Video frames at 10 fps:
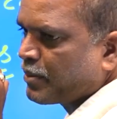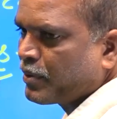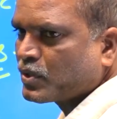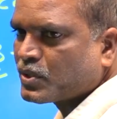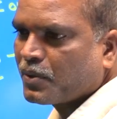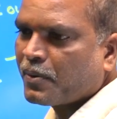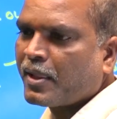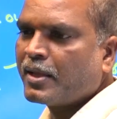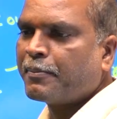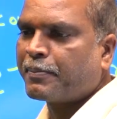about
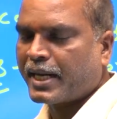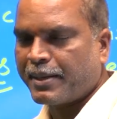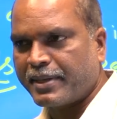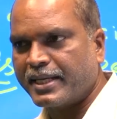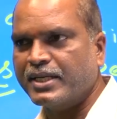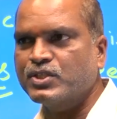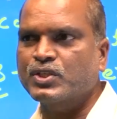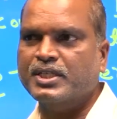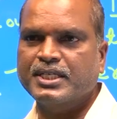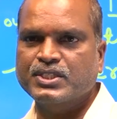primary
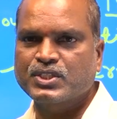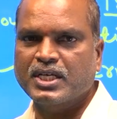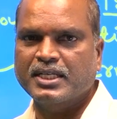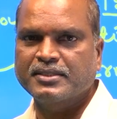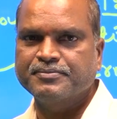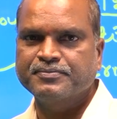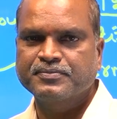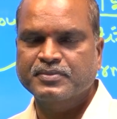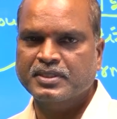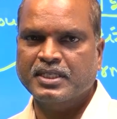education.
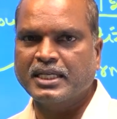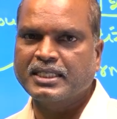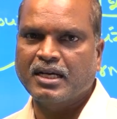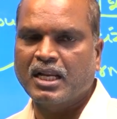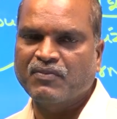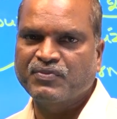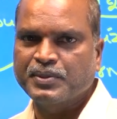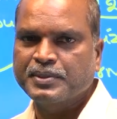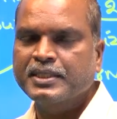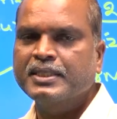Got it, all of
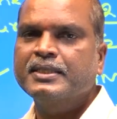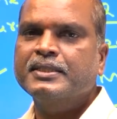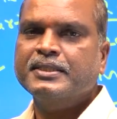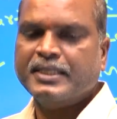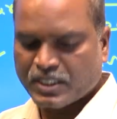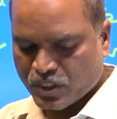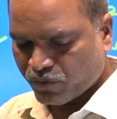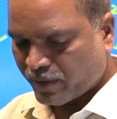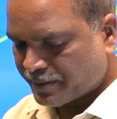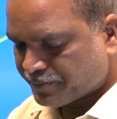you? Next
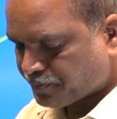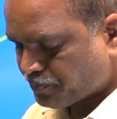one.